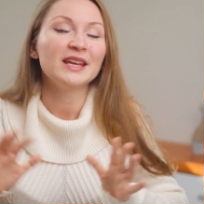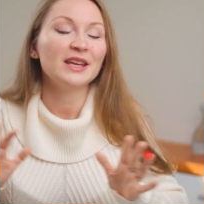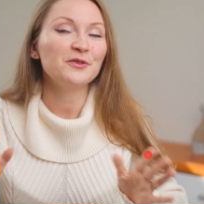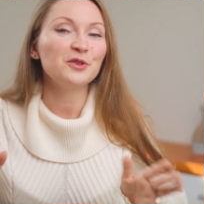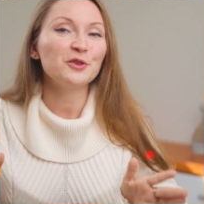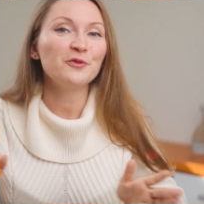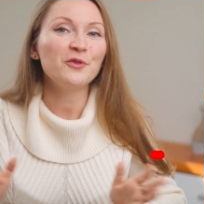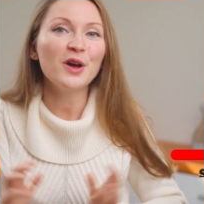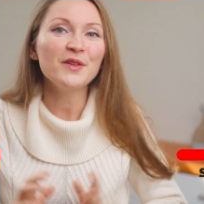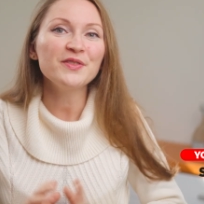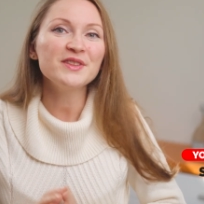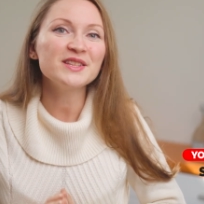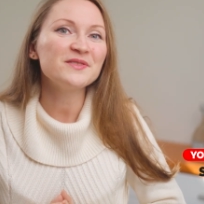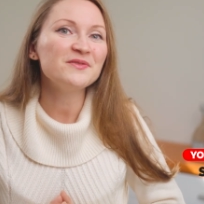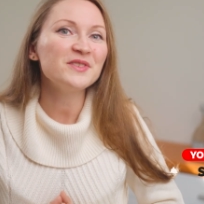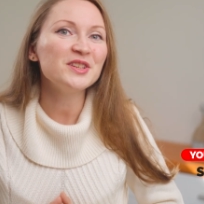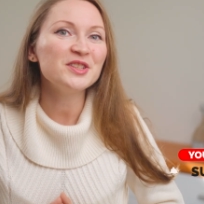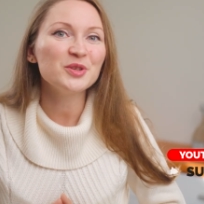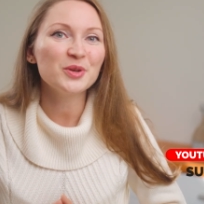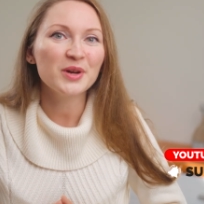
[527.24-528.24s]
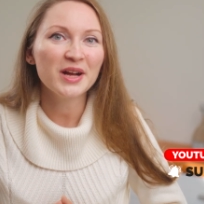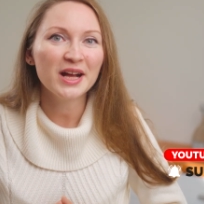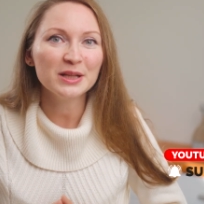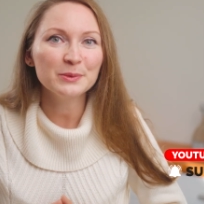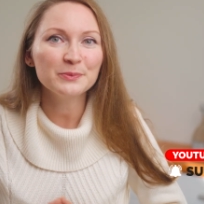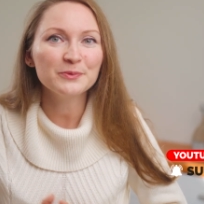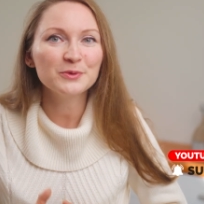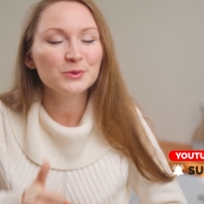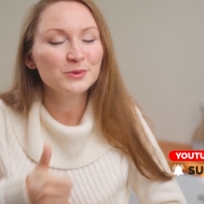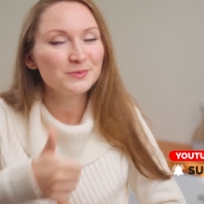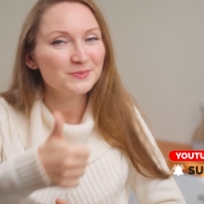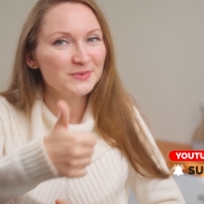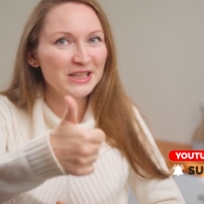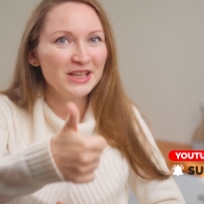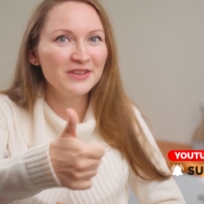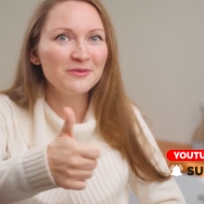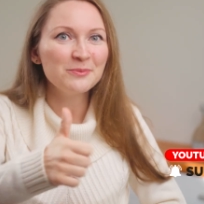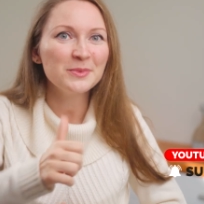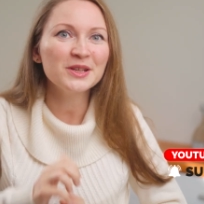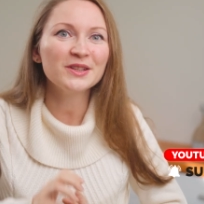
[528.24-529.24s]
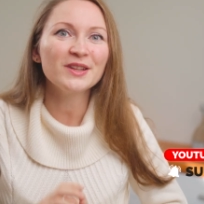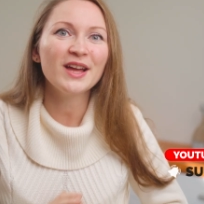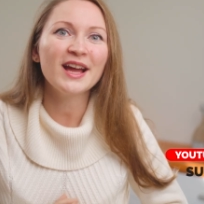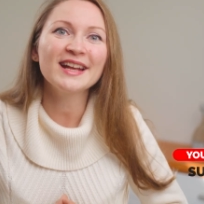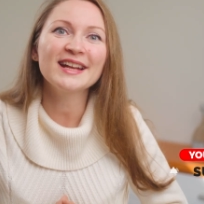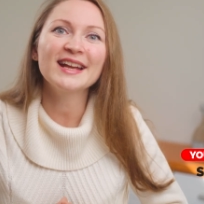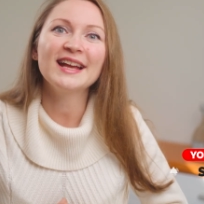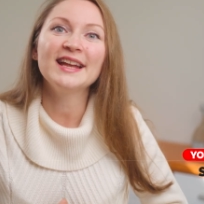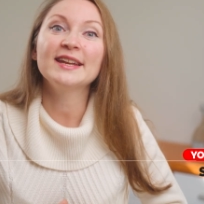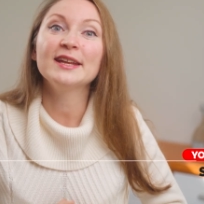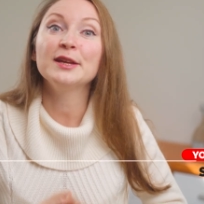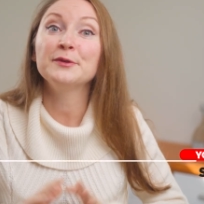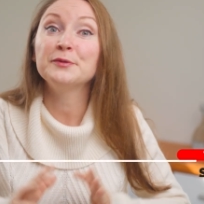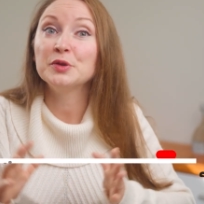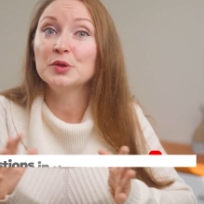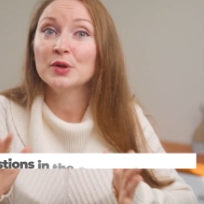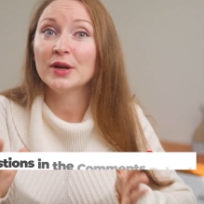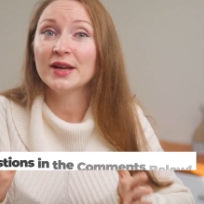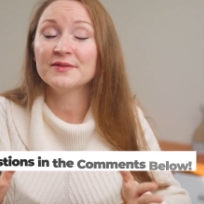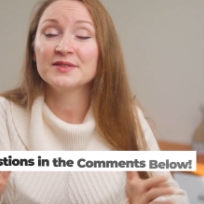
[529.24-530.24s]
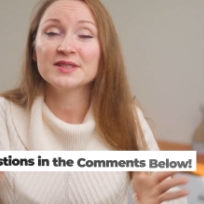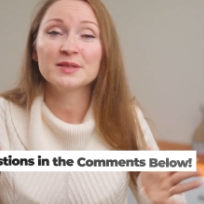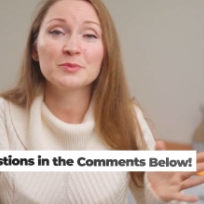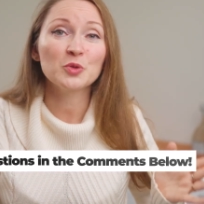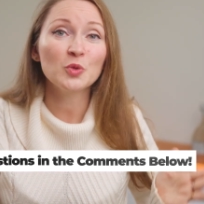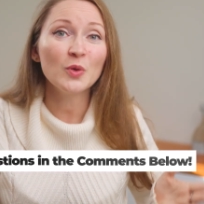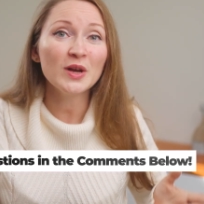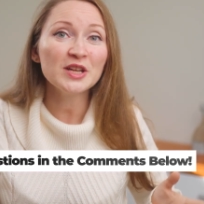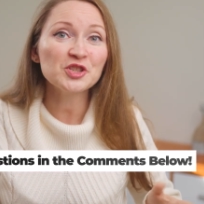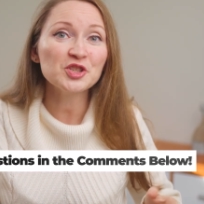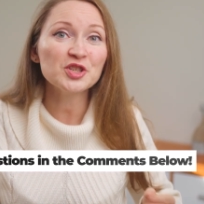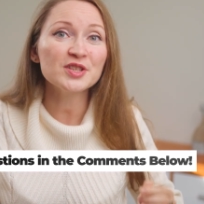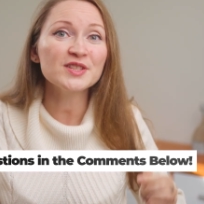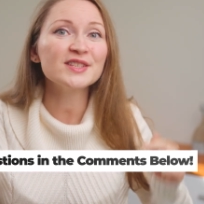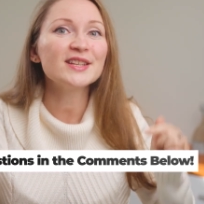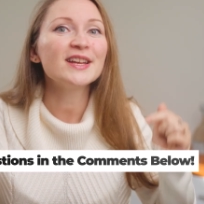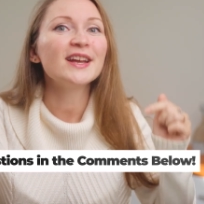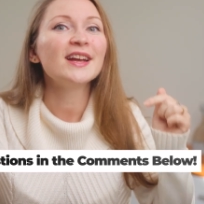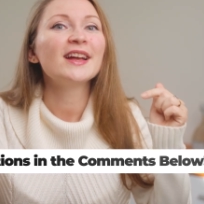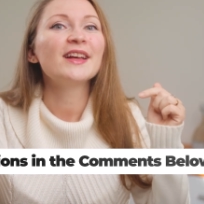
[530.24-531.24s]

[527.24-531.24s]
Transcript: If you found this video helpful, give me a like, and if you have some questions,